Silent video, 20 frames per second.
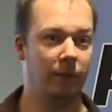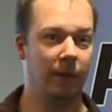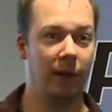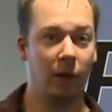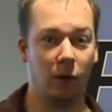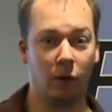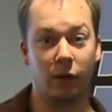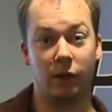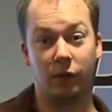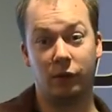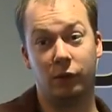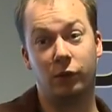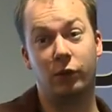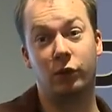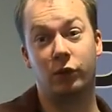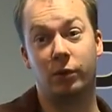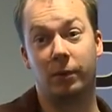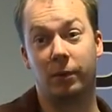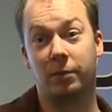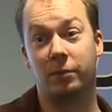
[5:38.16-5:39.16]
In order to
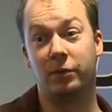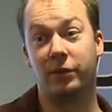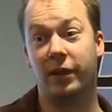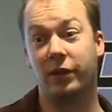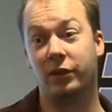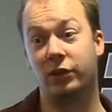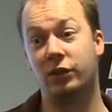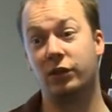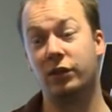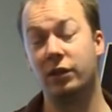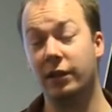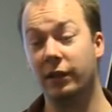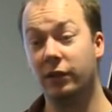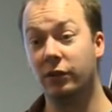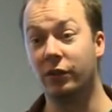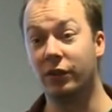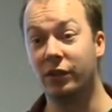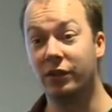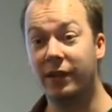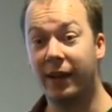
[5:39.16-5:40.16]
do some optimizations, you need
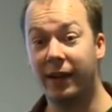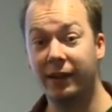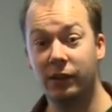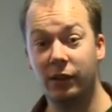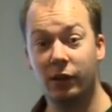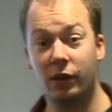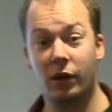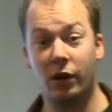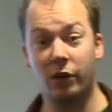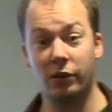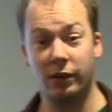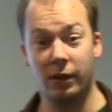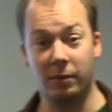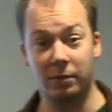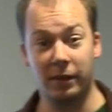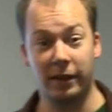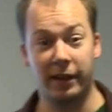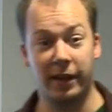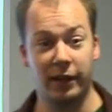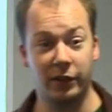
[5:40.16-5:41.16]
to understand your code, your
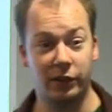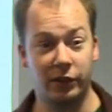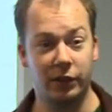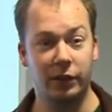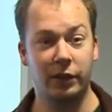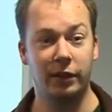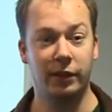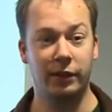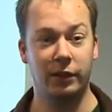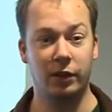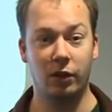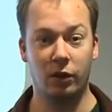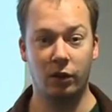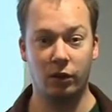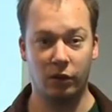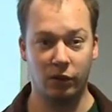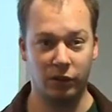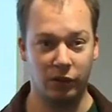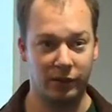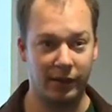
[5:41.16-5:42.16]
application, you need to
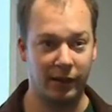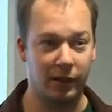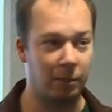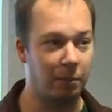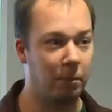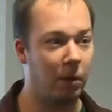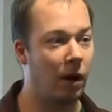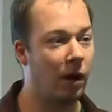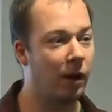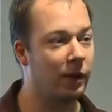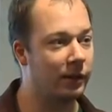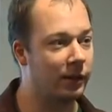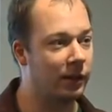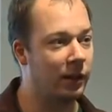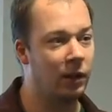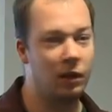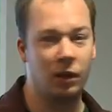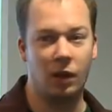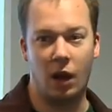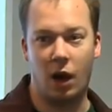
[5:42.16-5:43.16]
know, understand the paths,
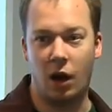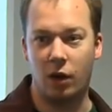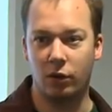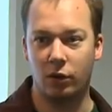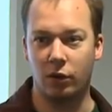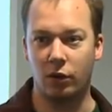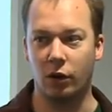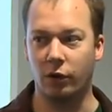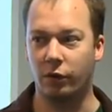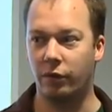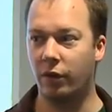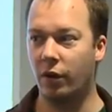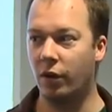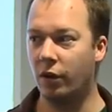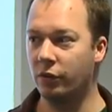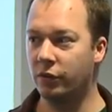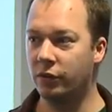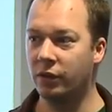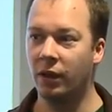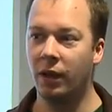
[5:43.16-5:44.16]
how the code
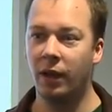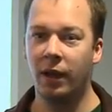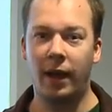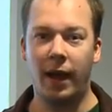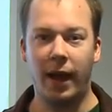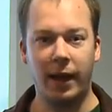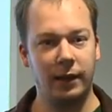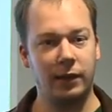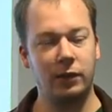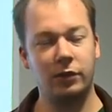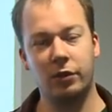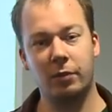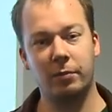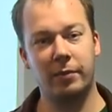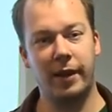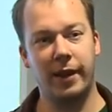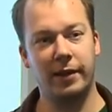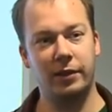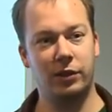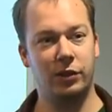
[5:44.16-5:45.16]
flows, and in
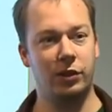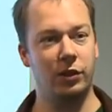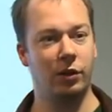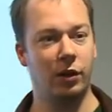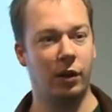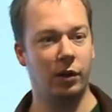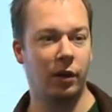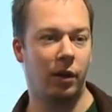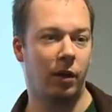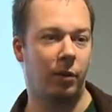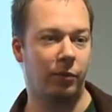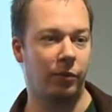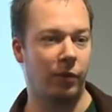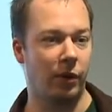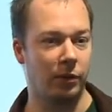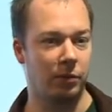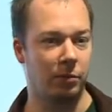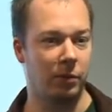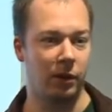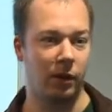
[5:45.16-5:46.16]
some cases you know that up
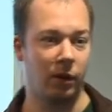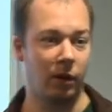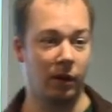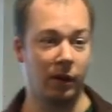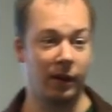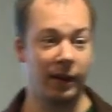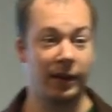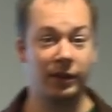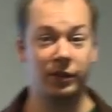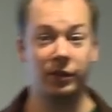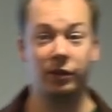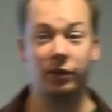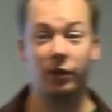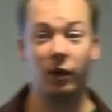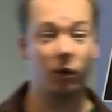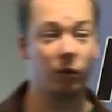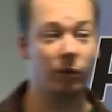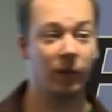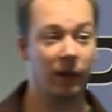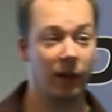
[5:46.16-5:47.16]
front, but in other cases you
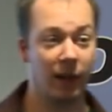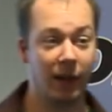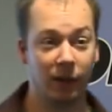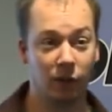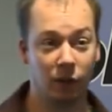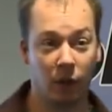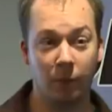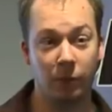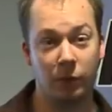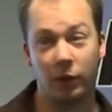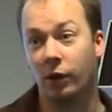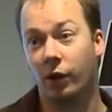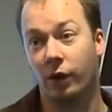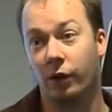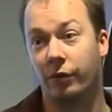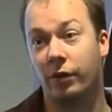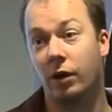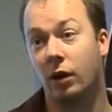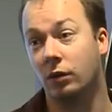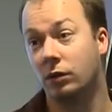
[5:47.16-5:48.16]
don't, and you get dumped a
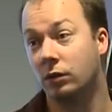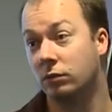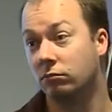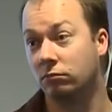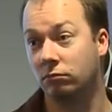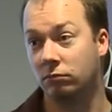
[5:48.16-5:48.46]
lot of code